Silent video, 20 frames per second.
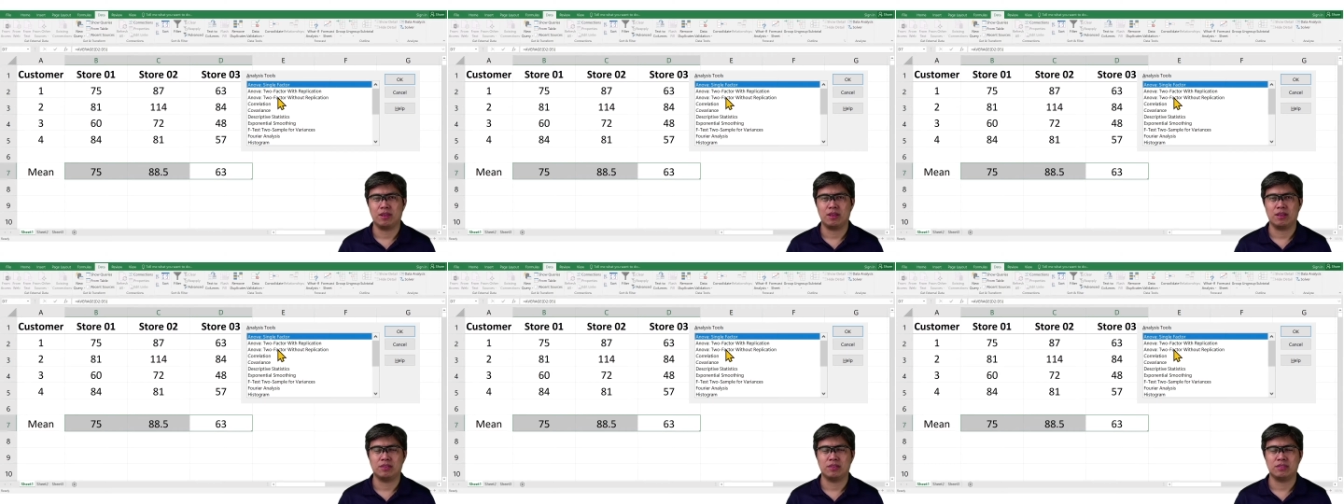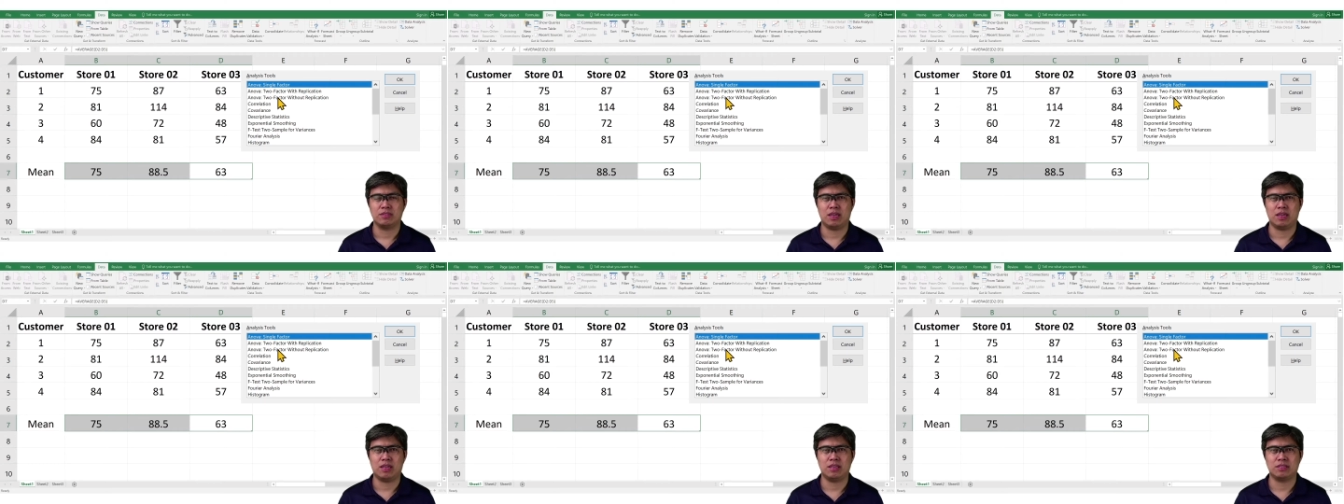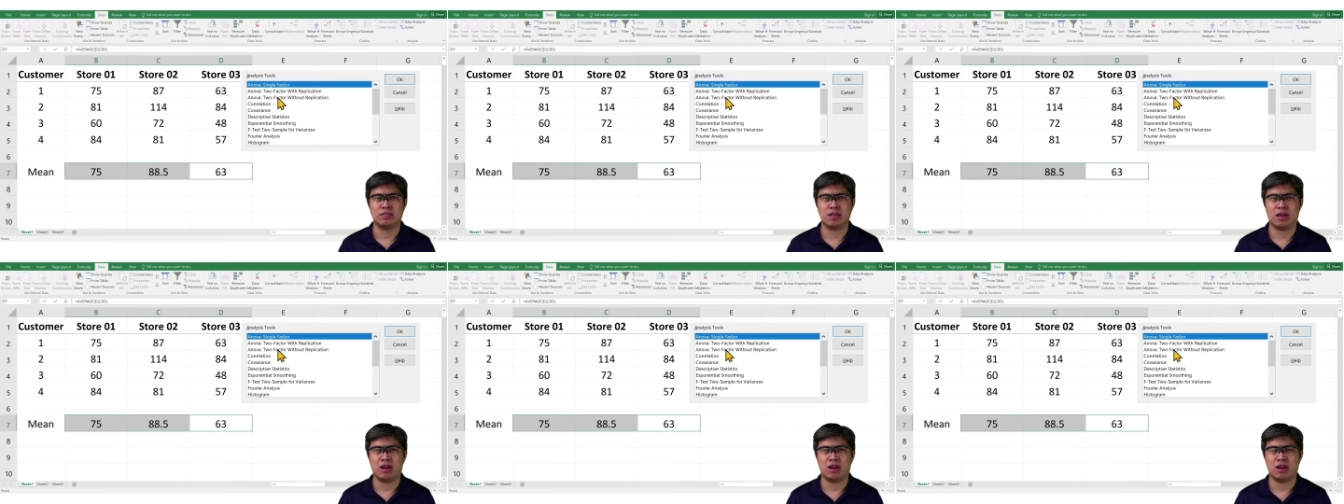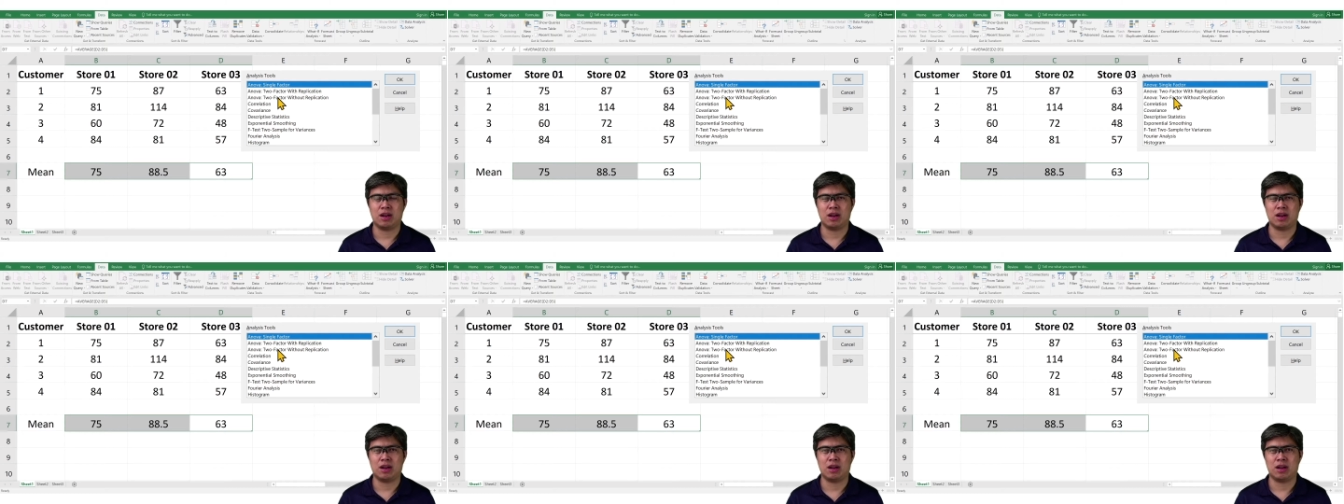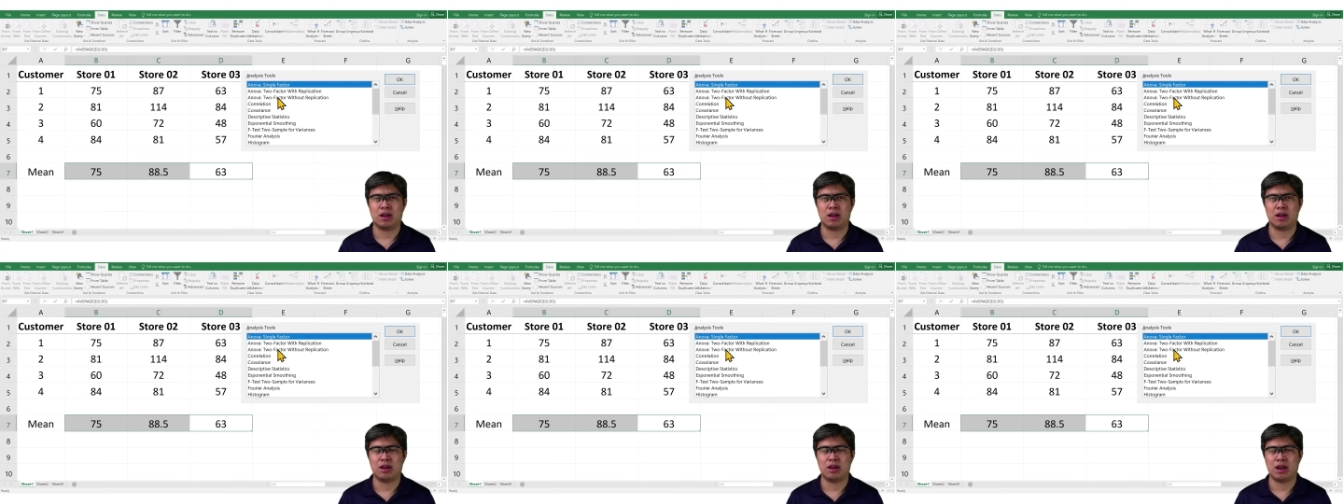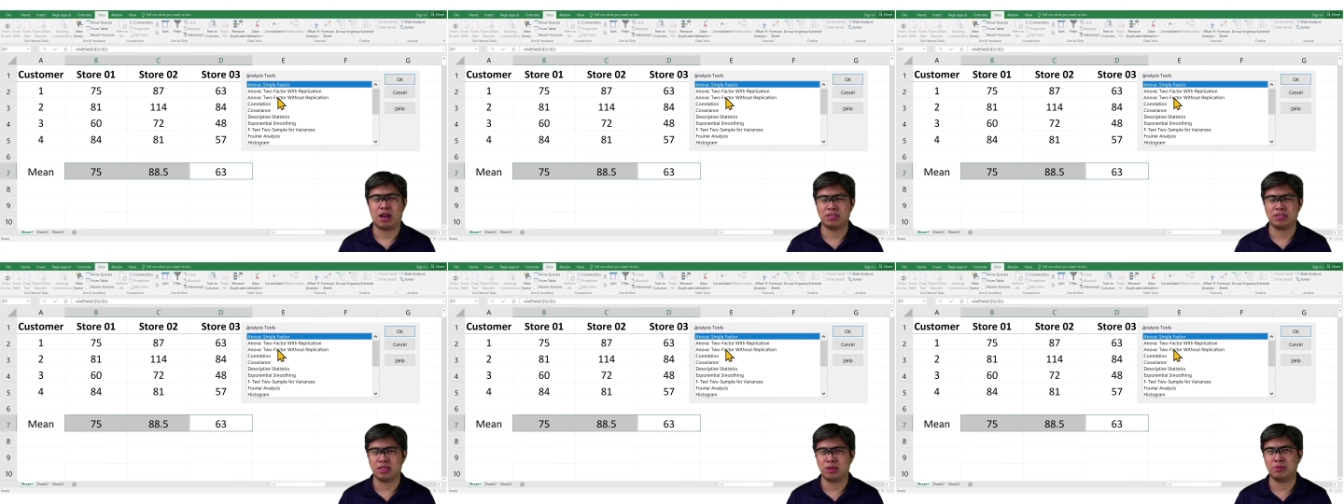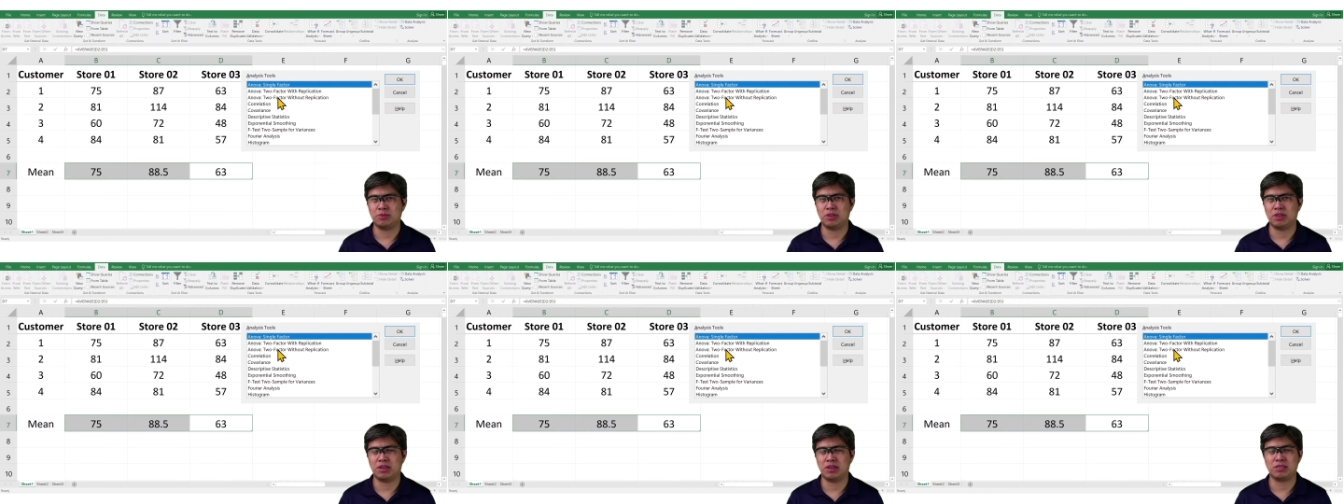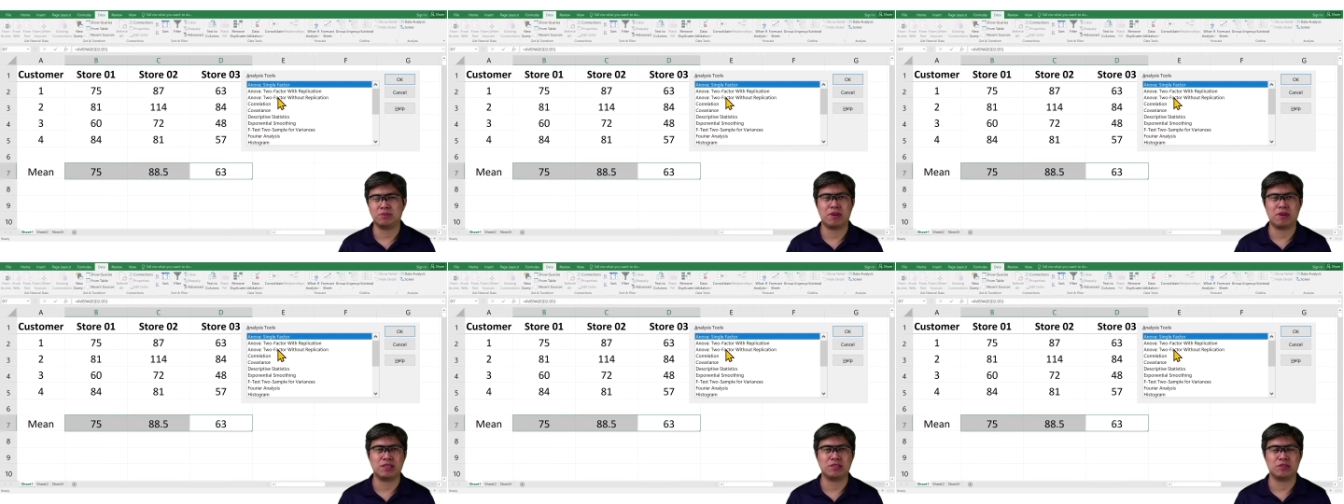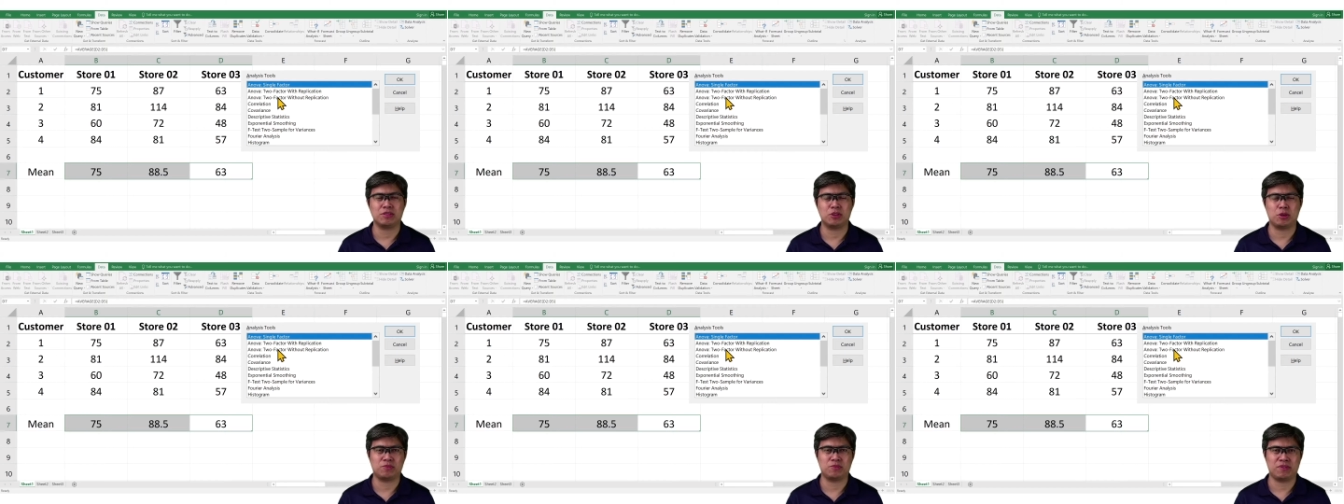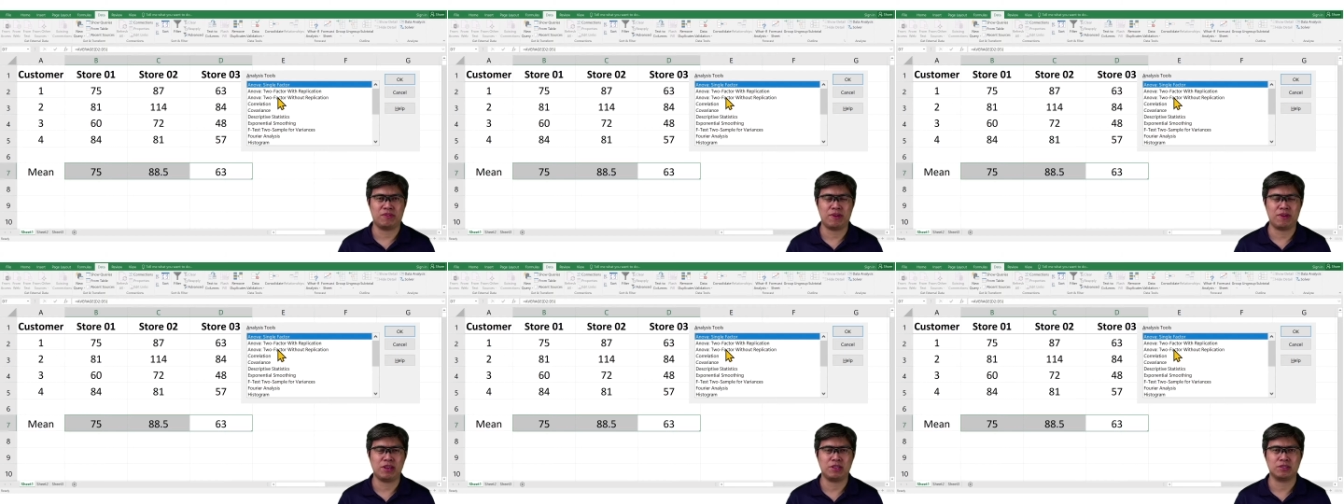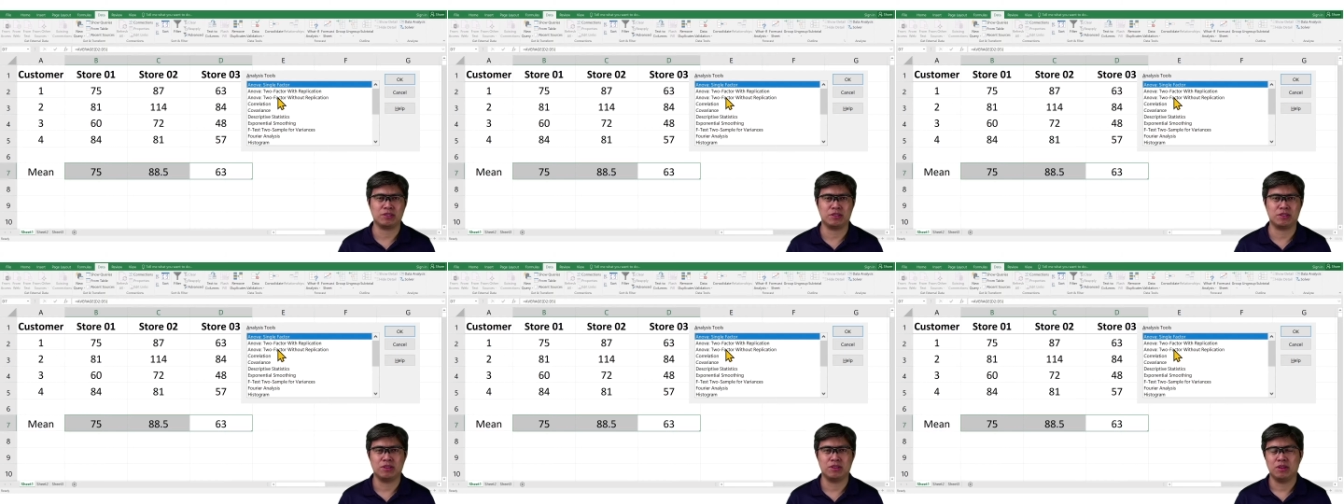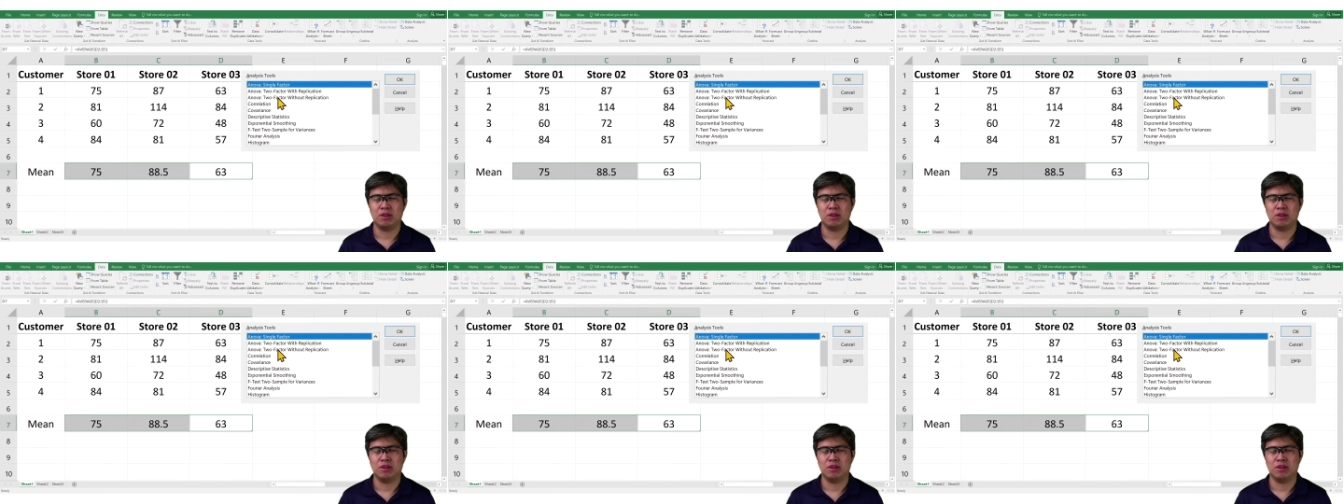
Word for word: Since our assumption here is based on observation,